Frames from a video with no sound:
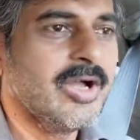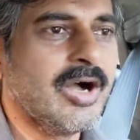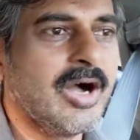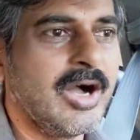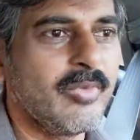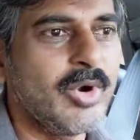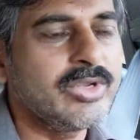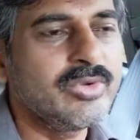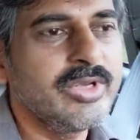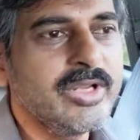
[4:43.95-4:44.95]

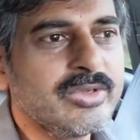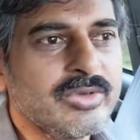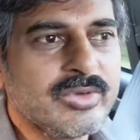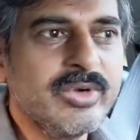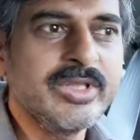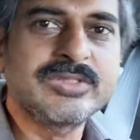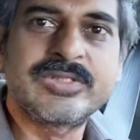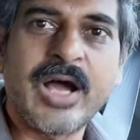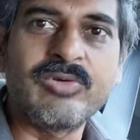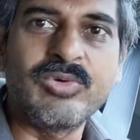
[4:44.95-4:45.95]
What you need to do is
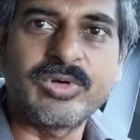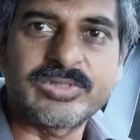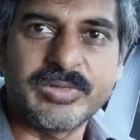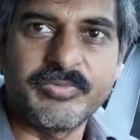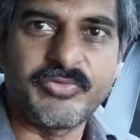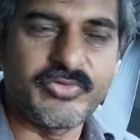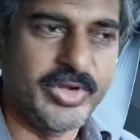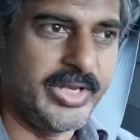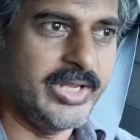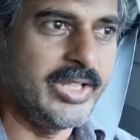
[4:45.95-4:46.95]
download some
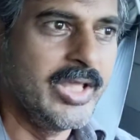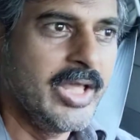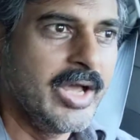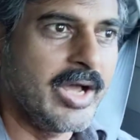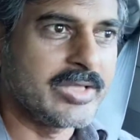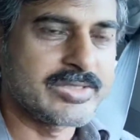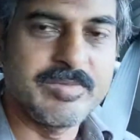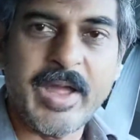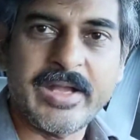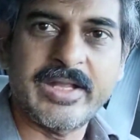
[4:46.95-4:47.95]
free
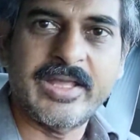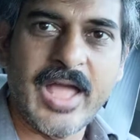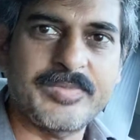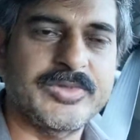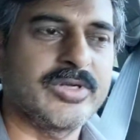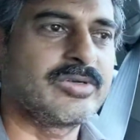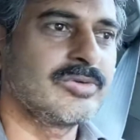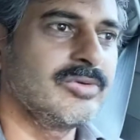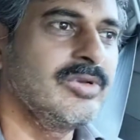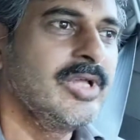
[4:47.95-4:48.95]
schematic capture
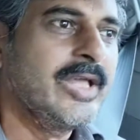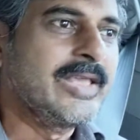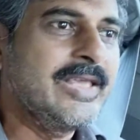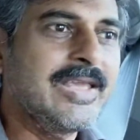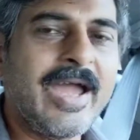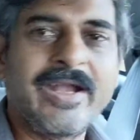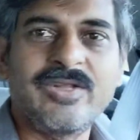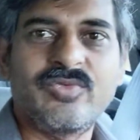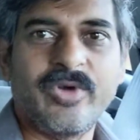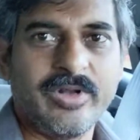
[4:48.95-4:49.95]
tool. KiCad
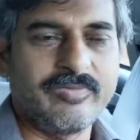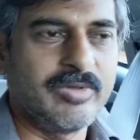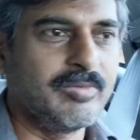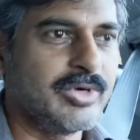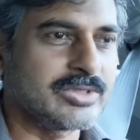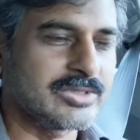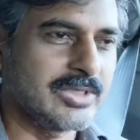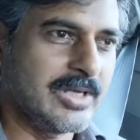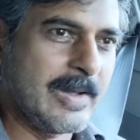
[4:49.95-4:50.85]
is one of the most